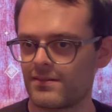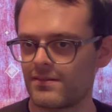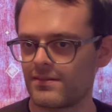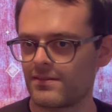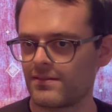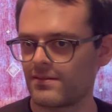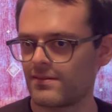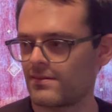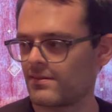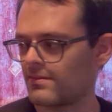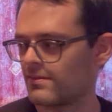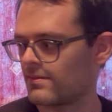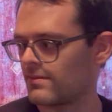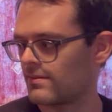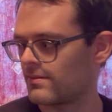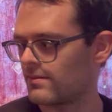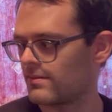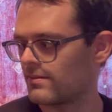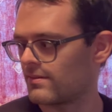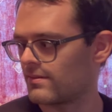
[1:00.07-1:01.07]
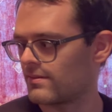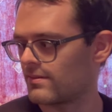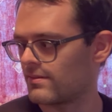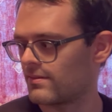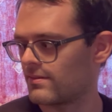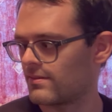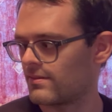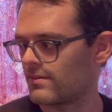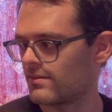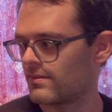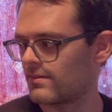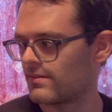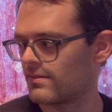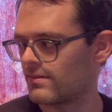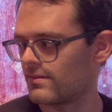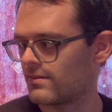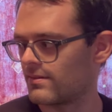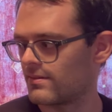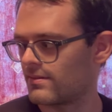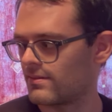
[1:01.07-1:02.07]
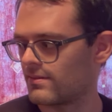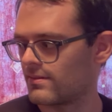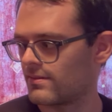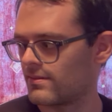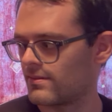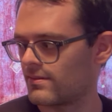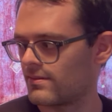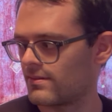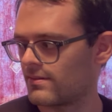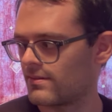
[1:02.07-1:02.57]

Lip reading: No words are spoken by the person on screen.